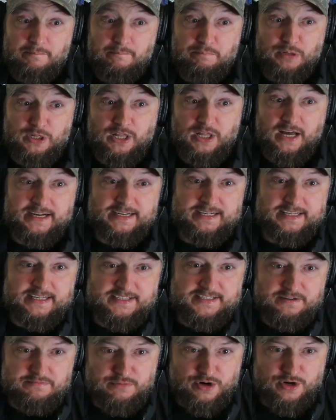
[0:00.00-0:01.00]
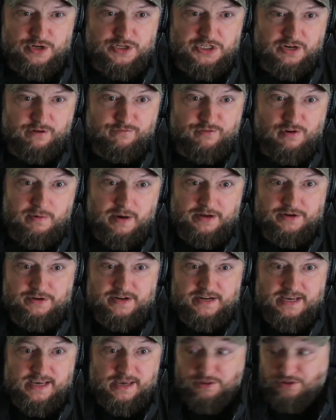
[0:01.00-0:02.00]
blood is emerging from
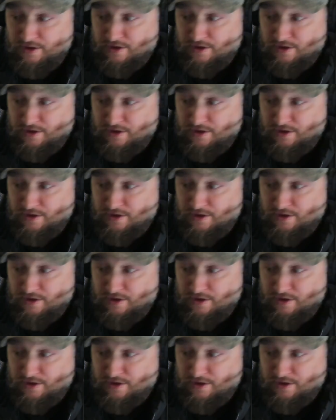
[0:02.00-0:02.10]
underneath.